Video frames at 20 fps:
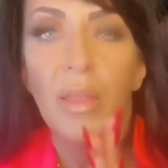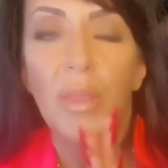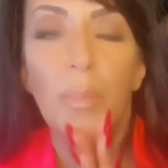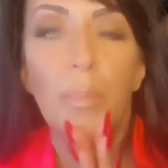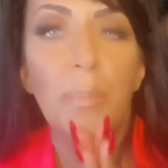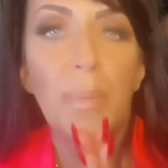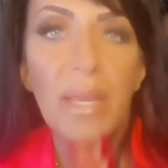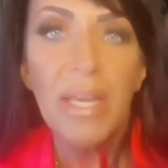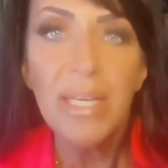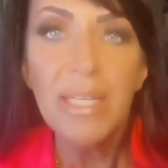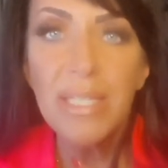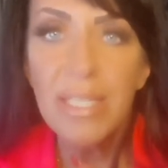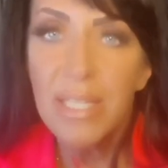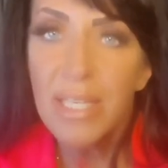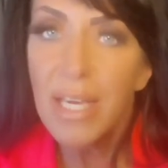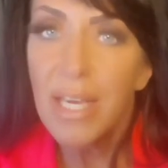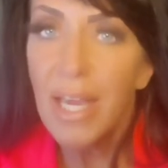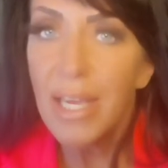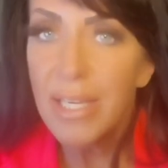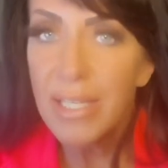The biggest
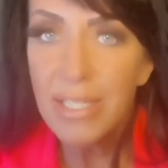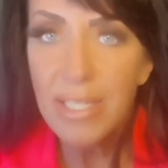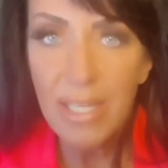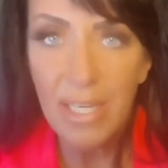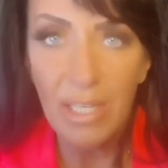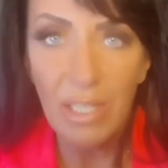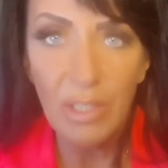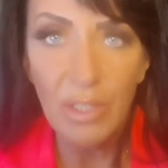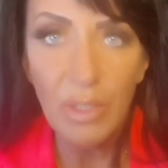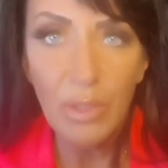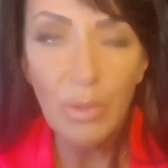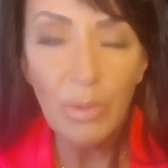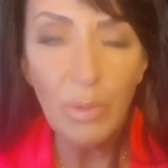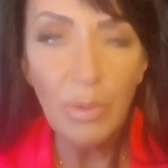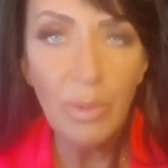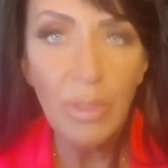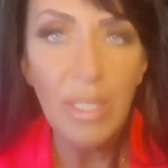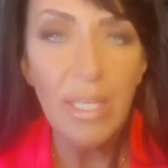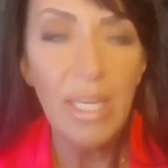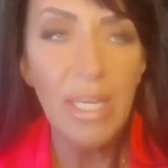thing I can tell
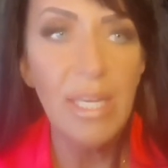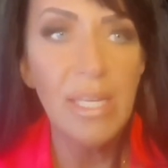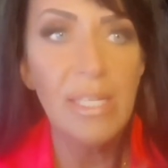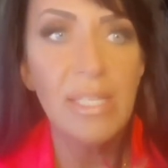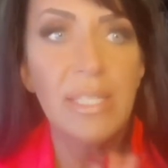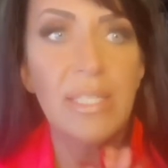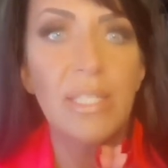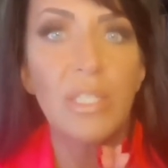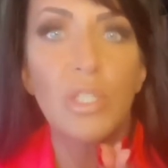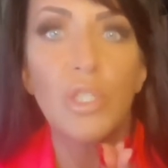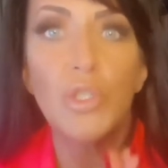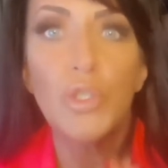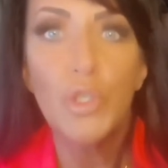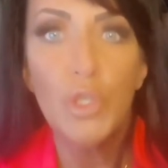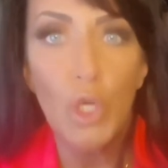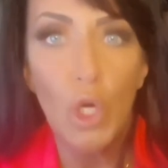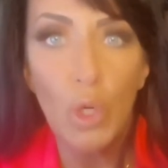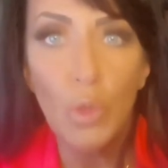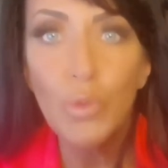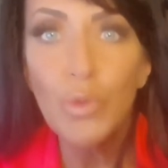you is
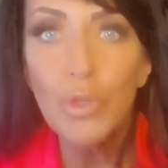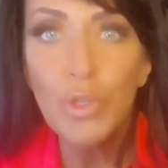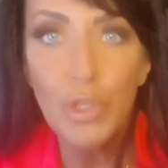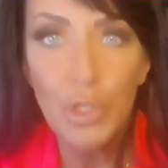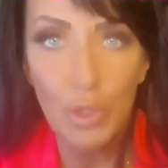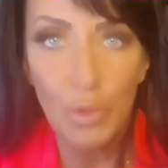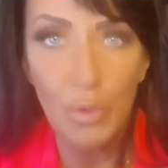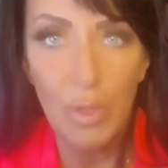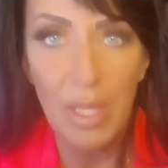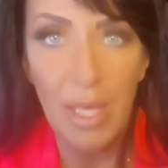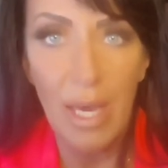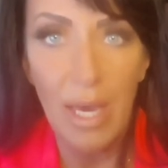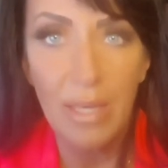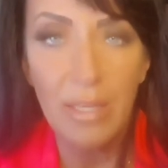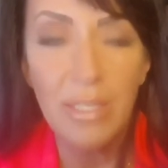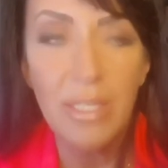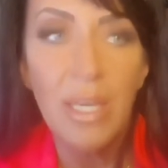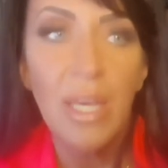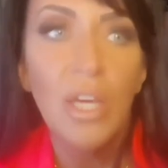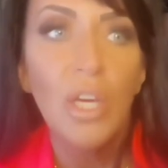don't do
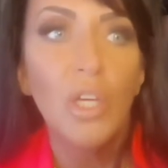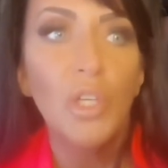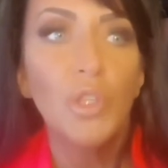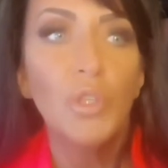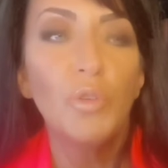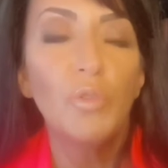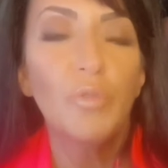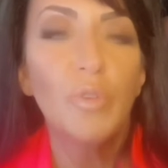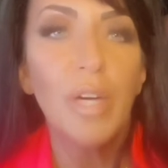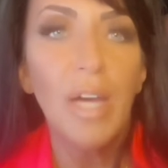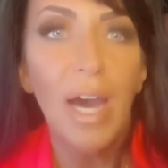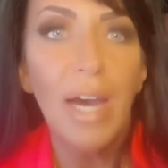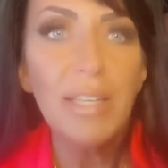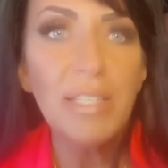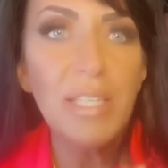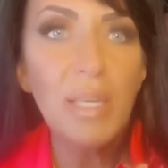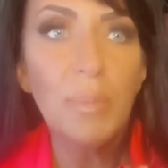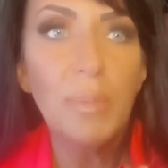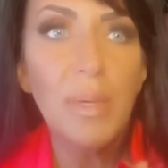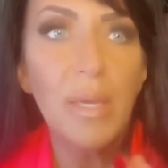that. You've
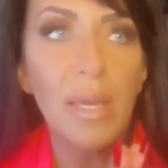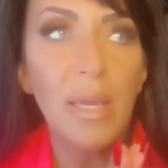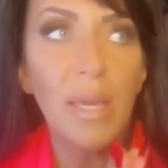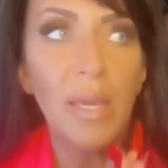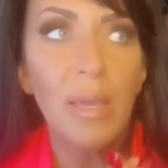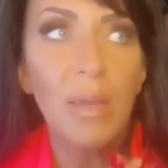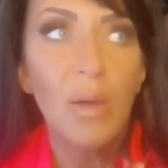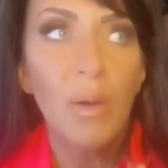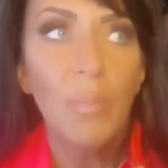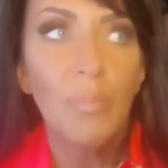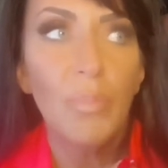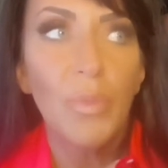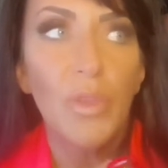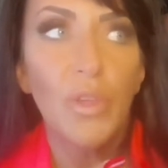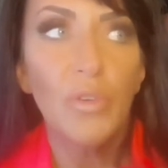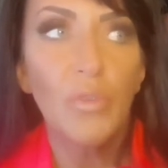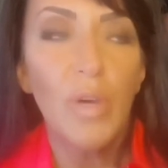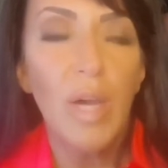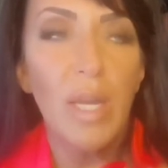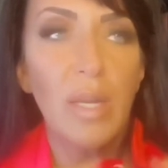got to be
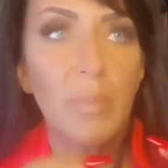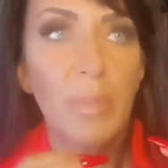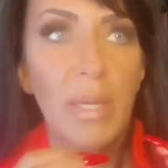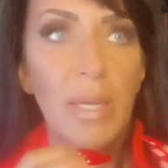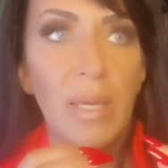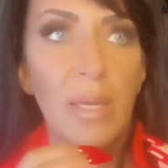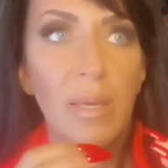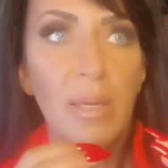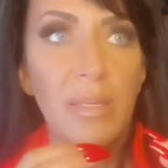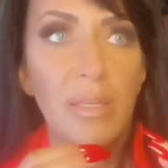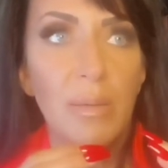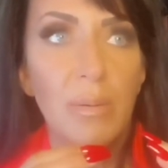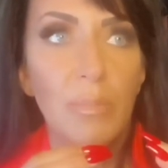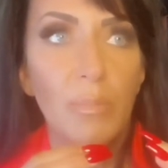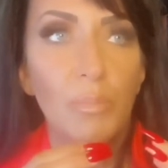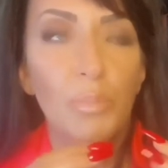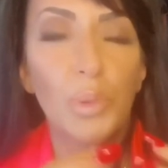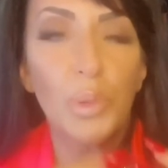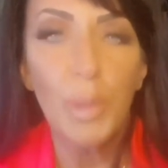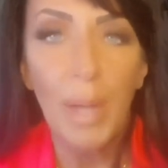
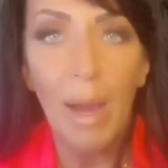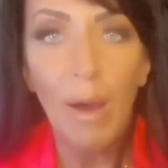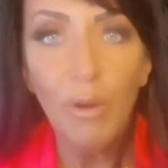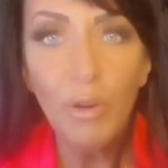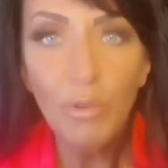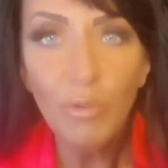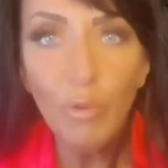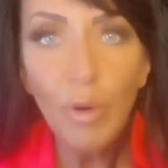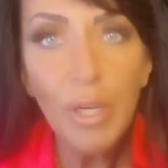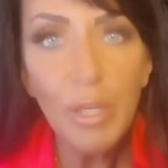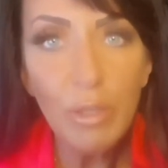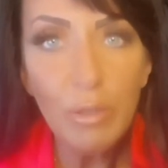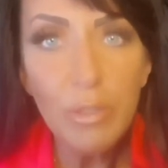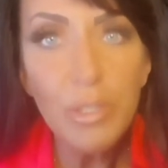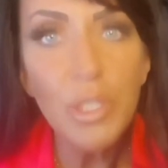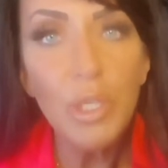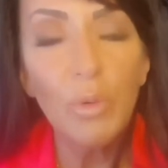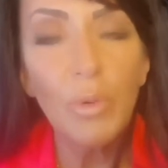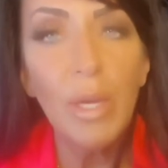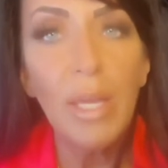proud of what you're
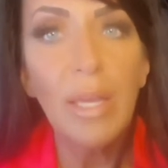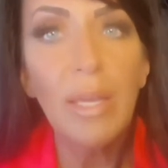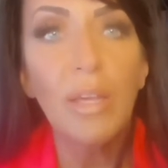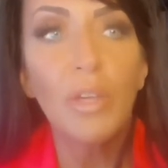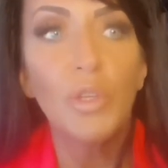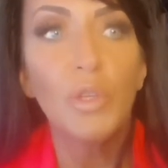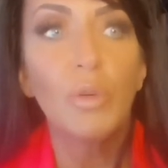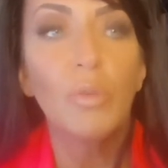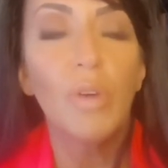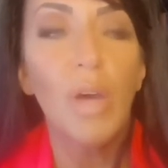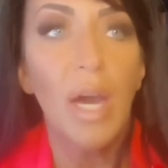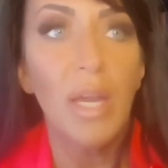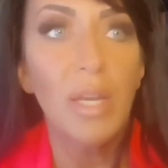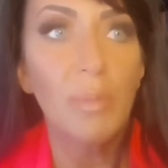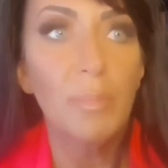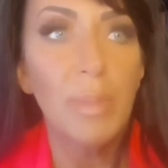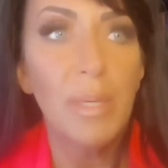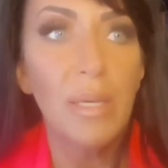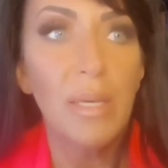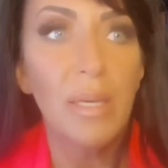doing. You've got
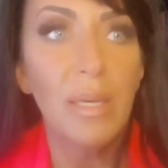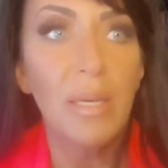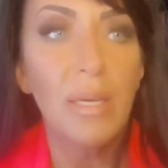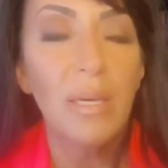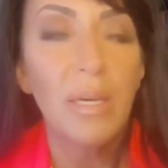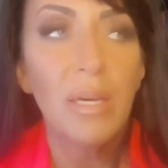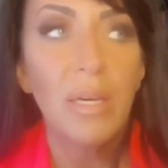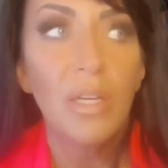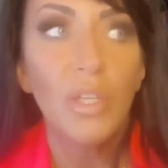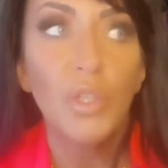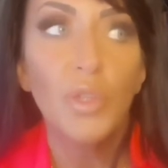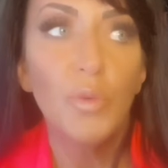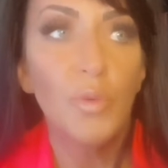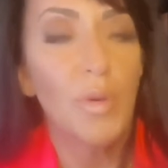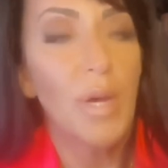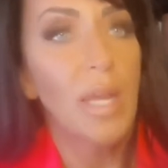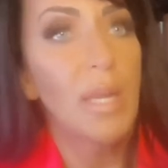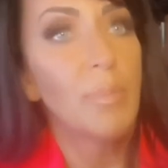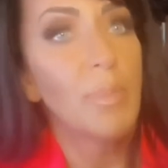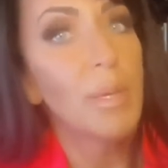to be
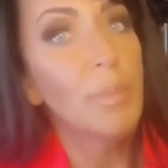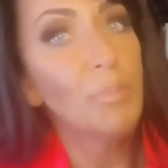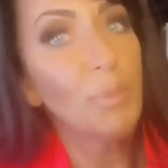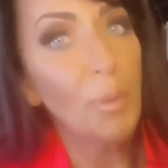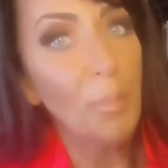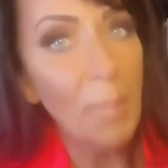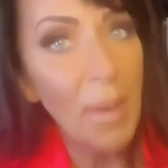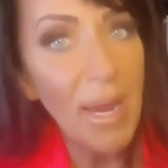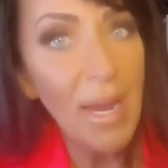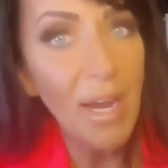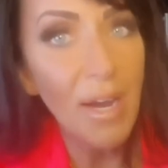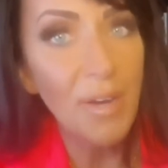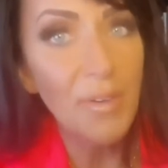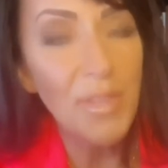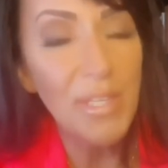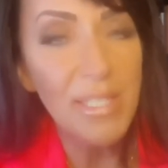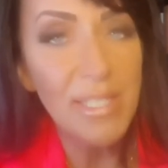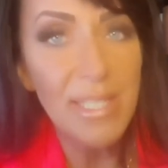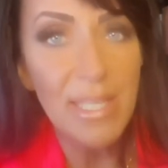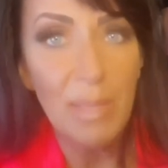
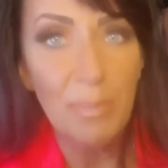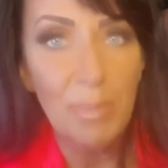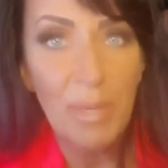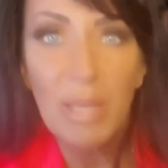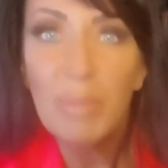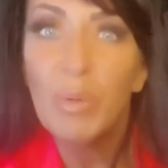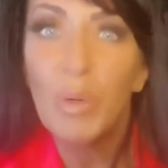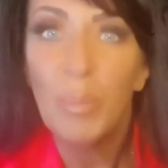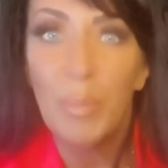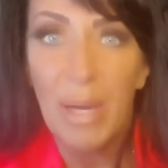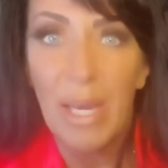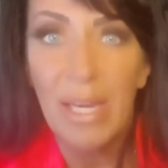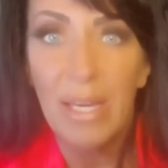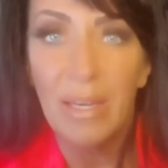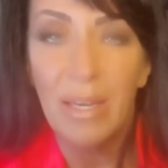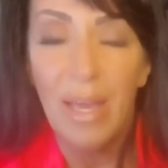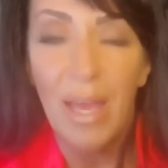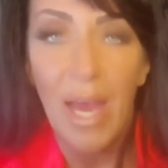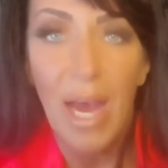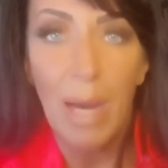prepared that people
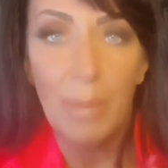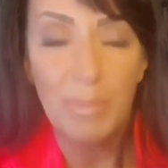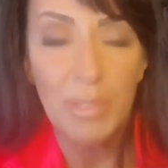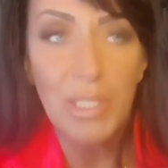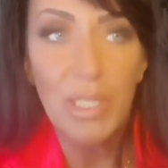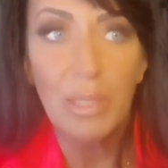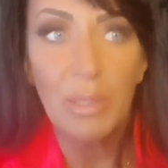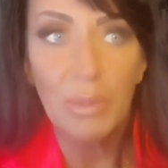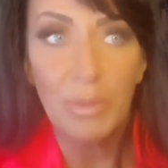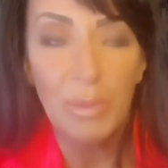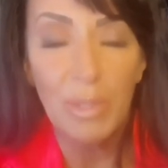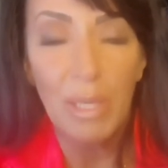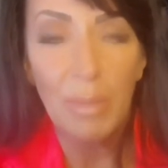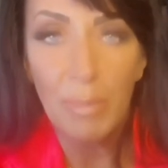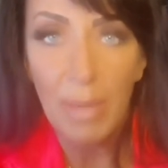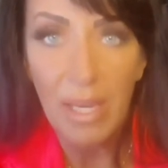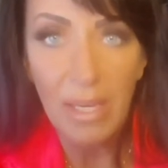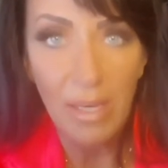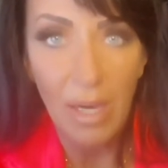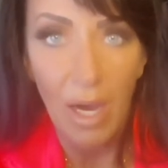might absolutely
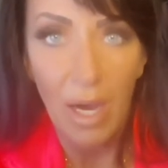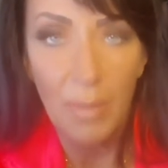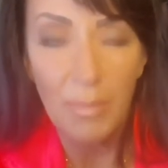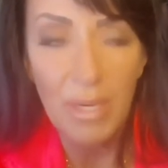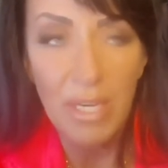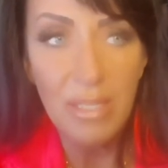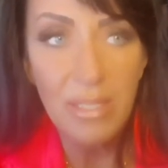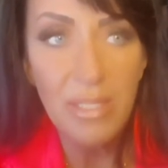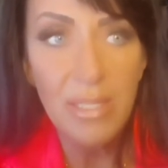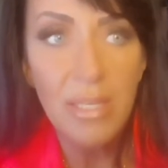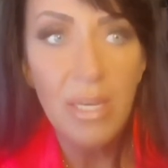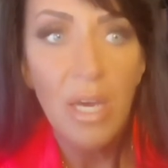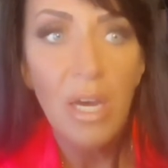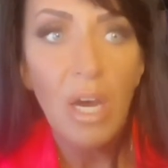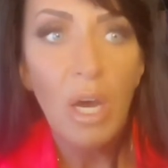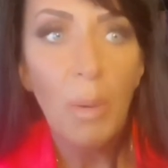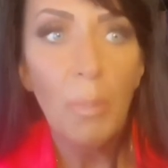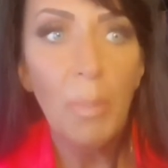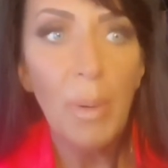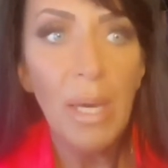make comments,
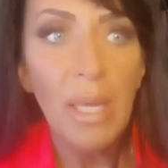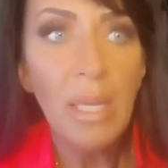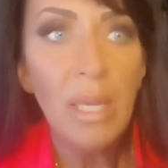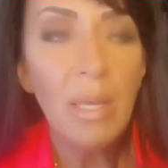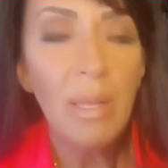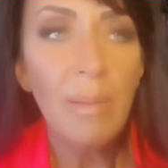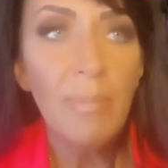but